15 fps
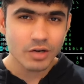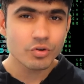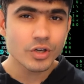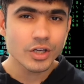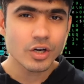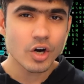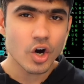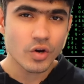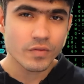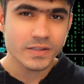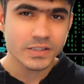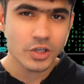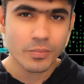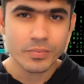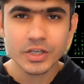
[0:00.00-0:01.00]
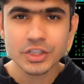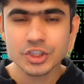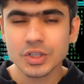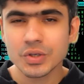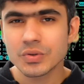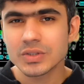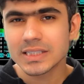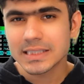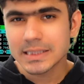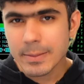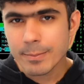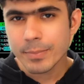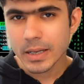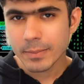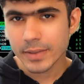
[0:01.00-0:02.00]
doing all of this operation using
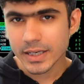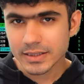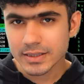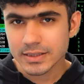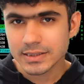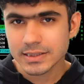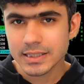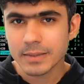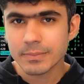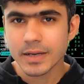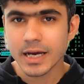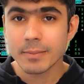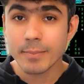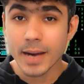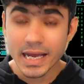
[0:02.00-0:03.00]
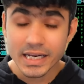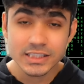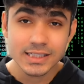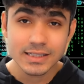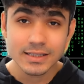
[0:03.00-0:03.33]
simple Python script and managing